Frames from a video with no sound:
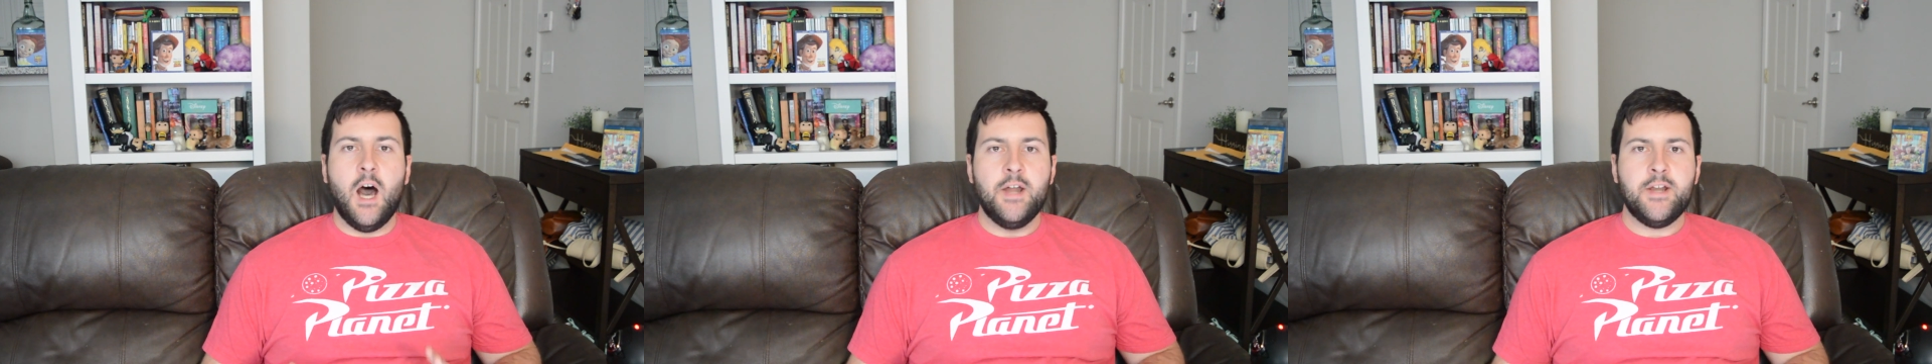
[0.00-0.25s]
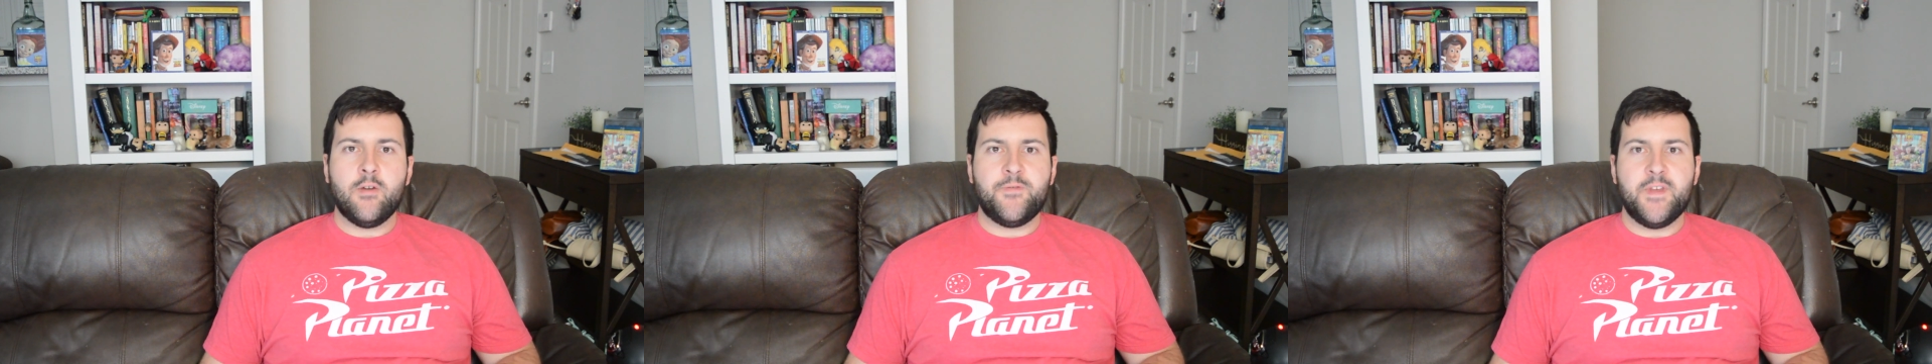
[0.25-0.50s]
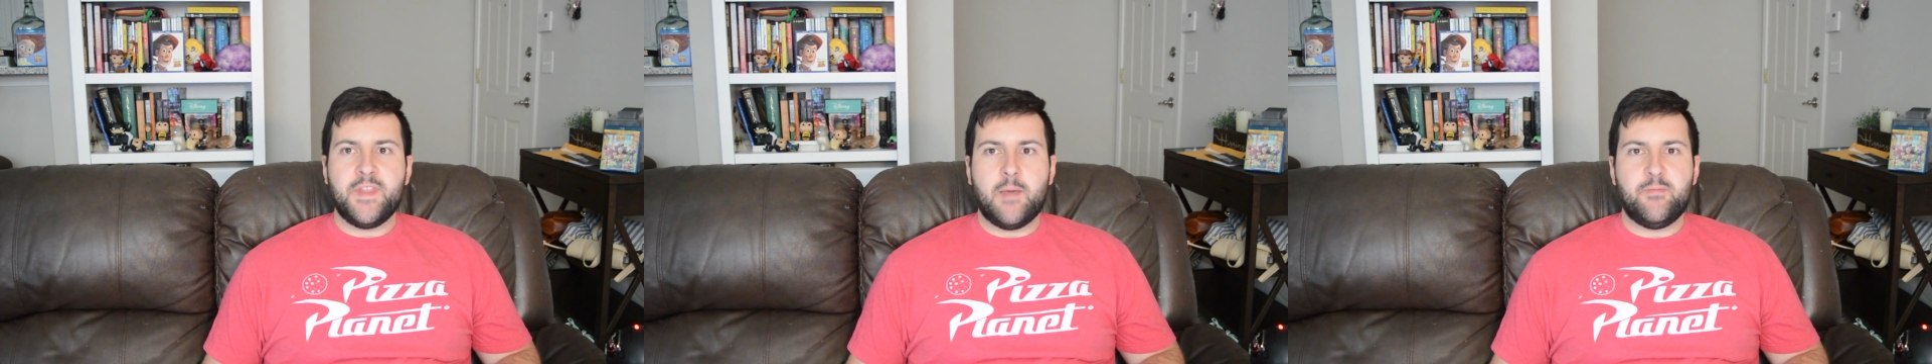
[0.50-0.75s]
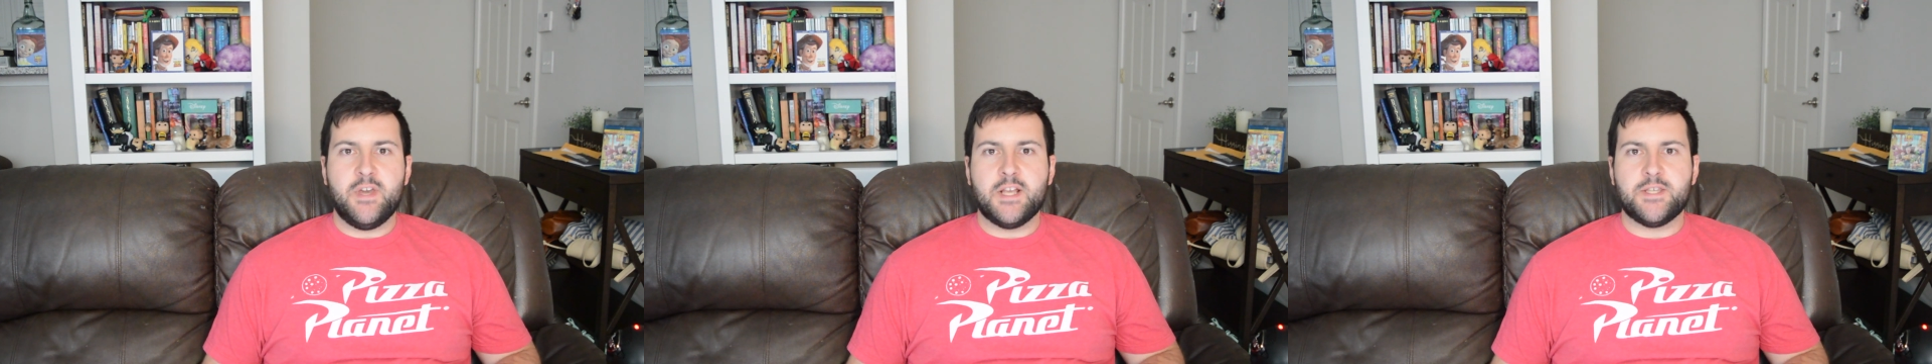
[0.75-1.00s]
Another thing
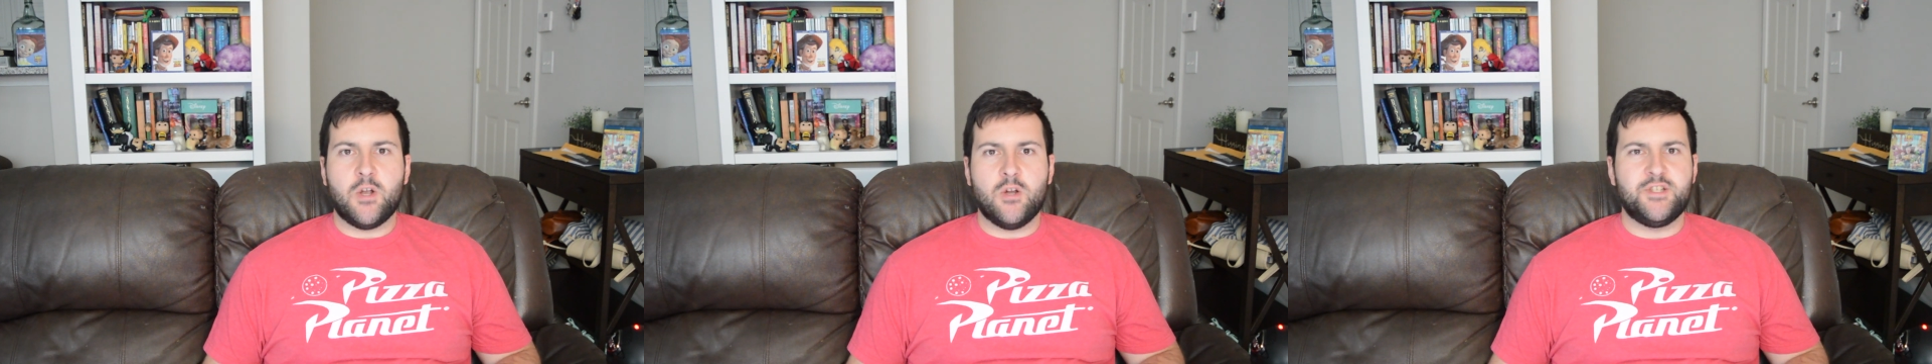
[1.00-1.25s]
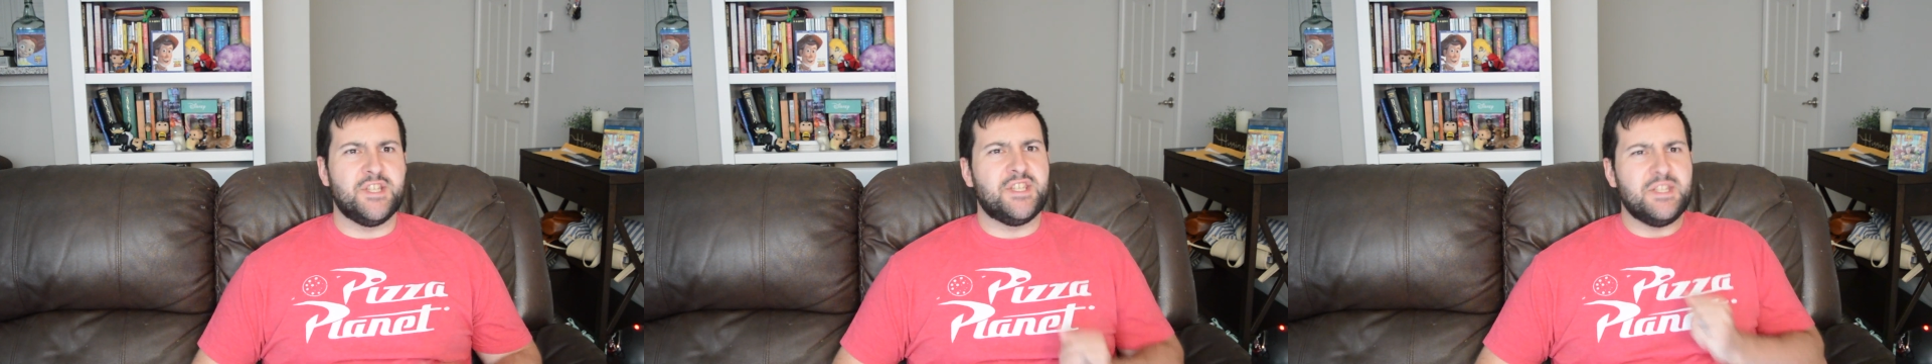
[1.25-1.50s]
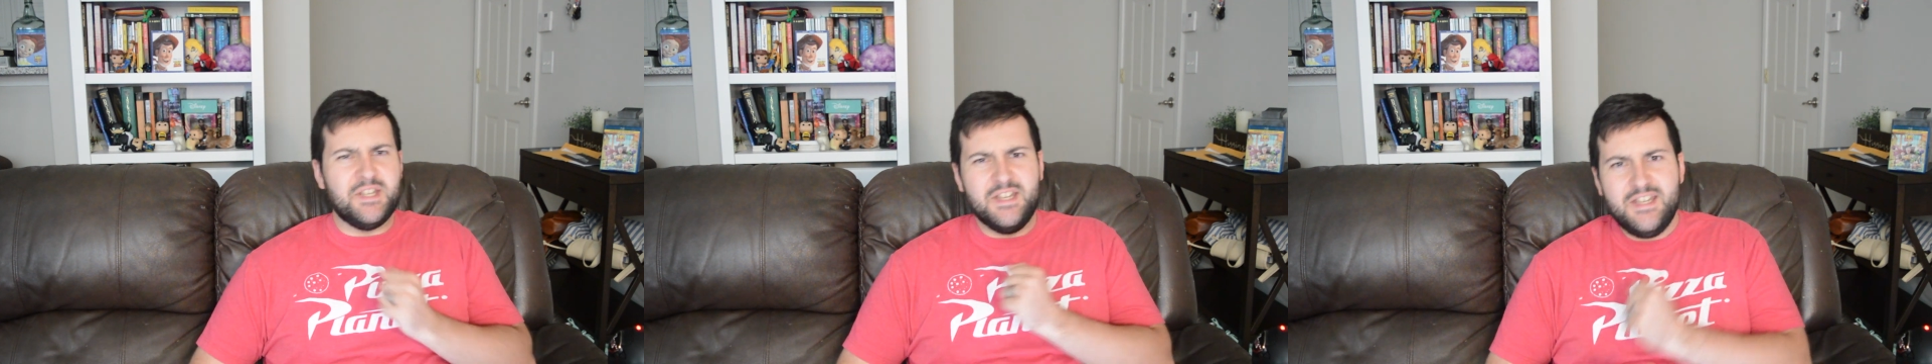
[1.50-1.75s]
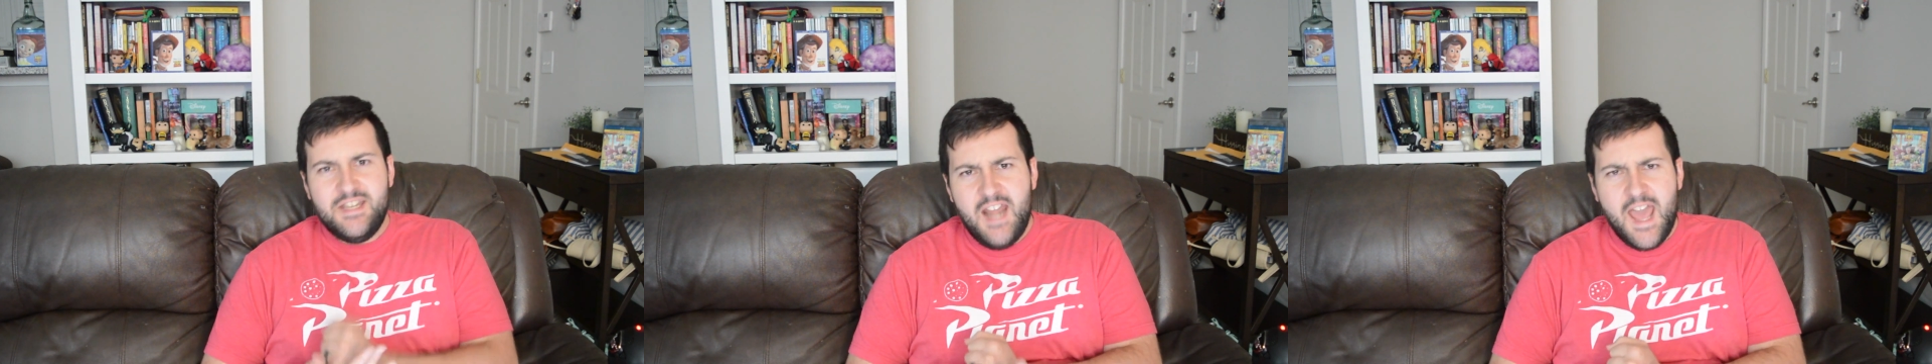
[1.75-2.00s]
that Pixar just
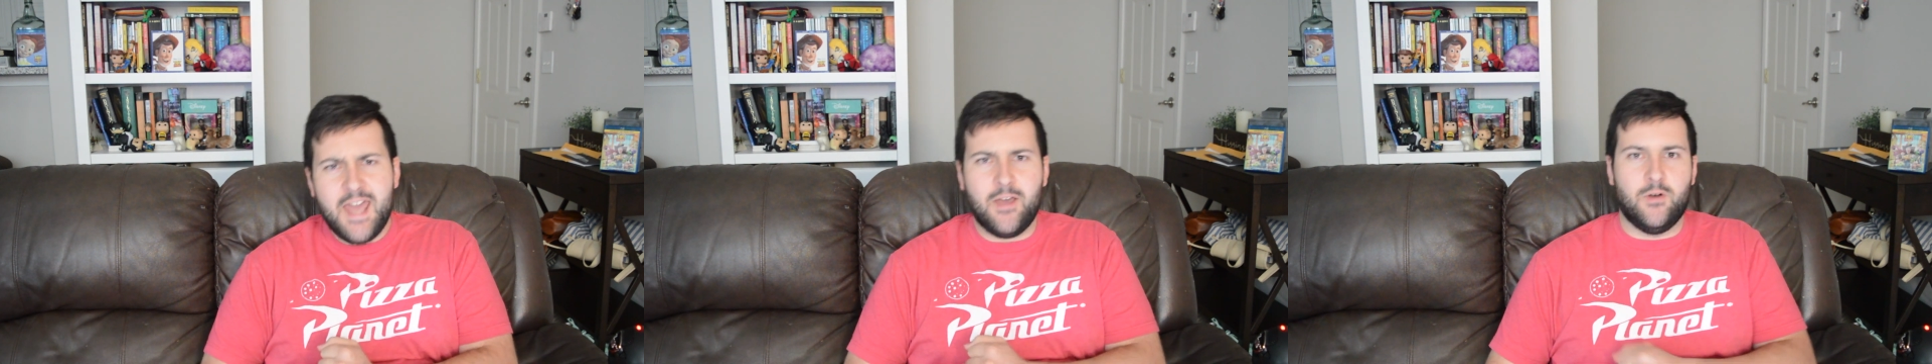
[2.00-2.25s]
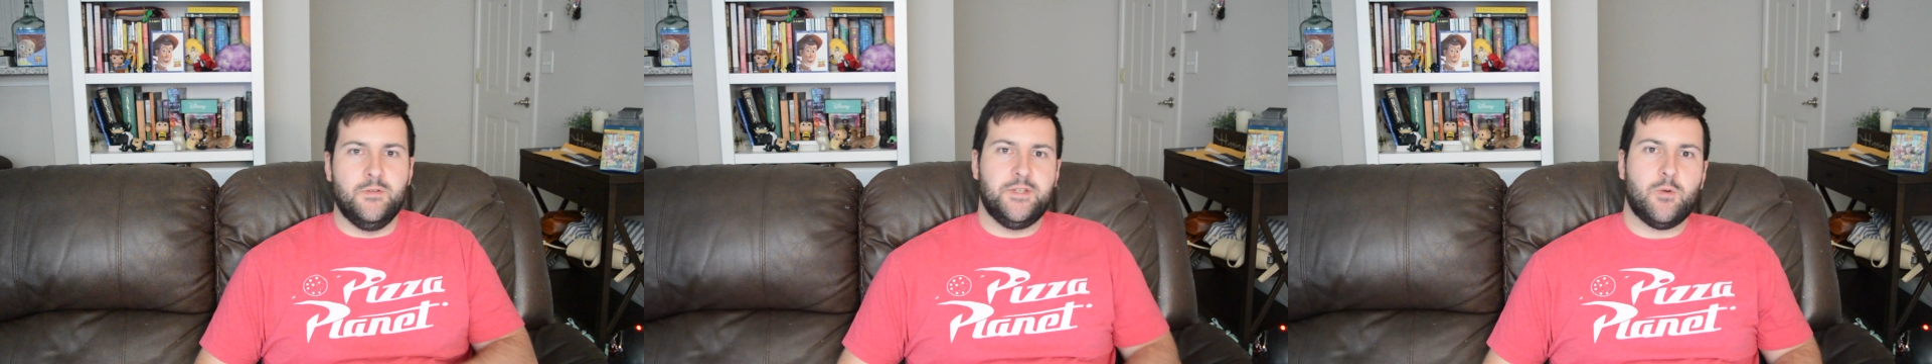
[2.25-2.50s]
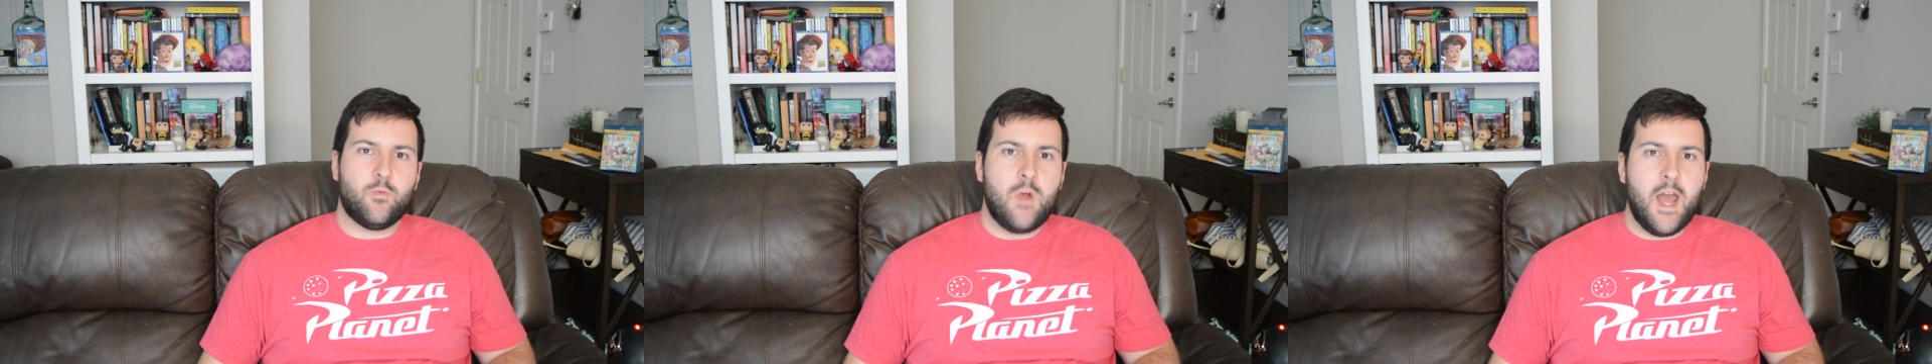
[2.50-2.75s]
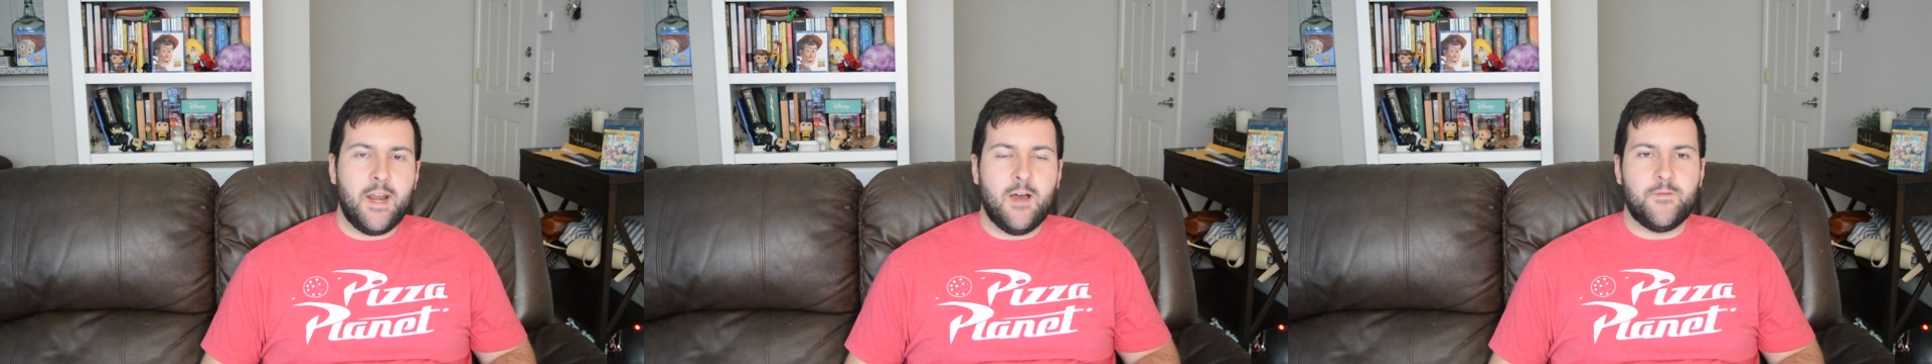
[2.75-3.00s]
nailed
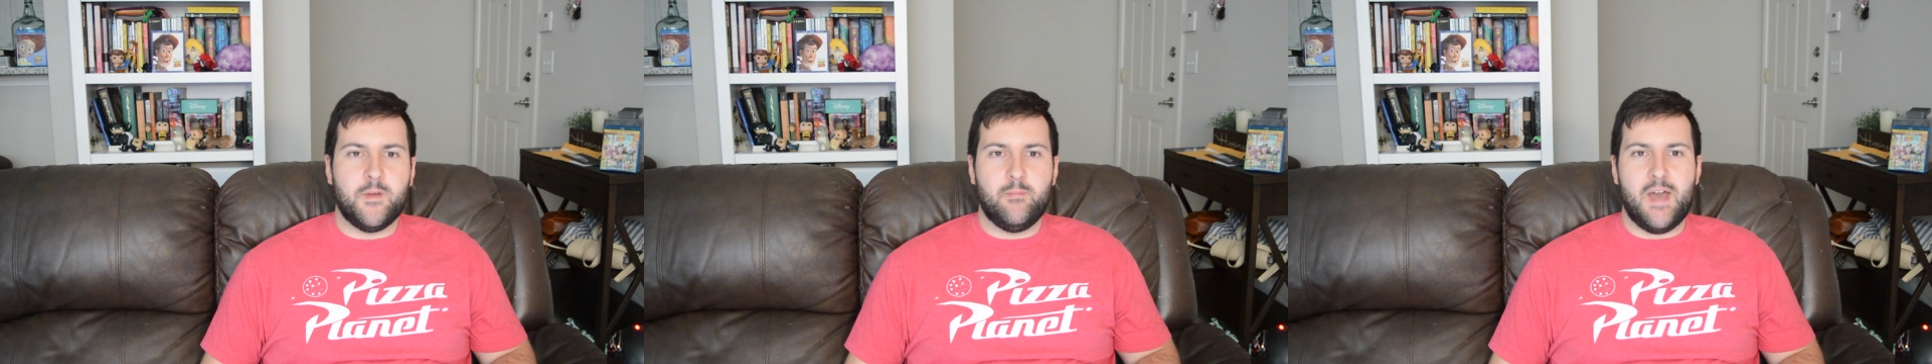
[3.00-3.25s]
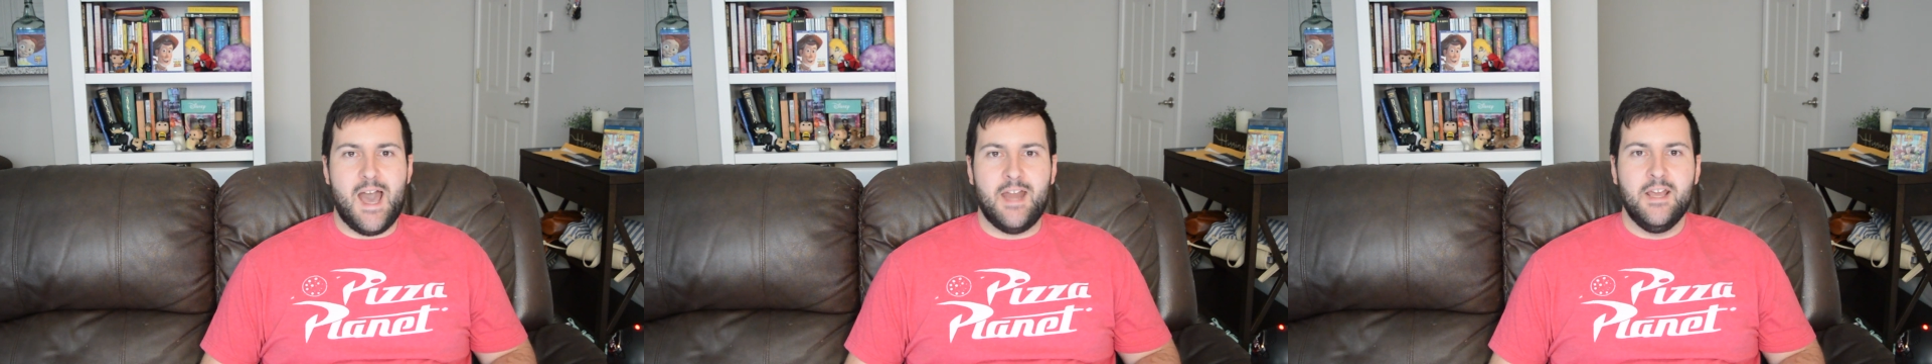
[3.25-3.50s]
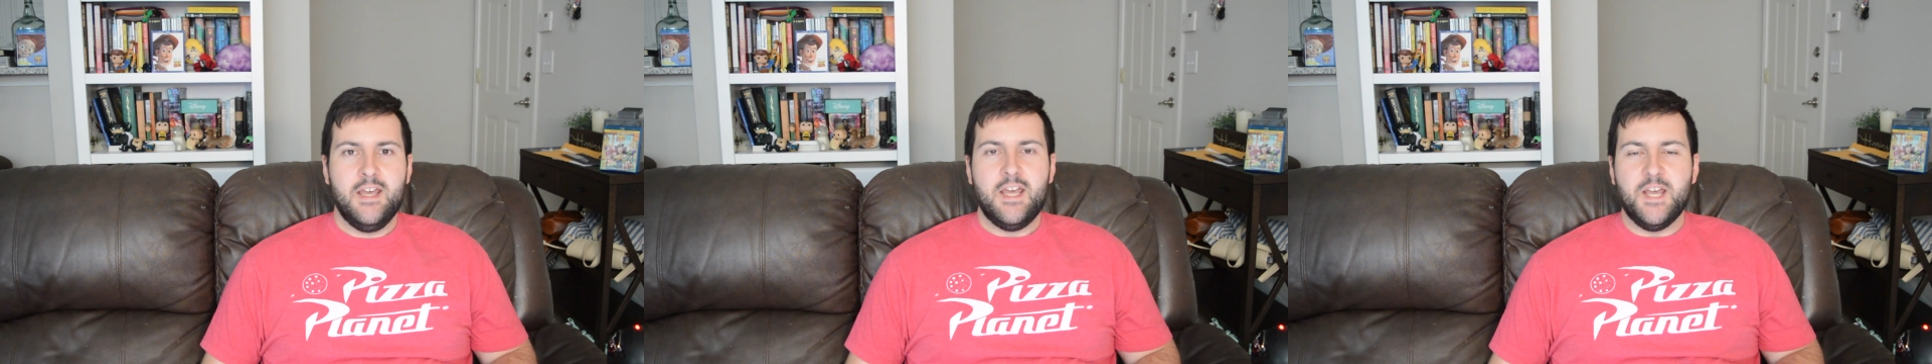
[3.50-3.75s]
right off the bat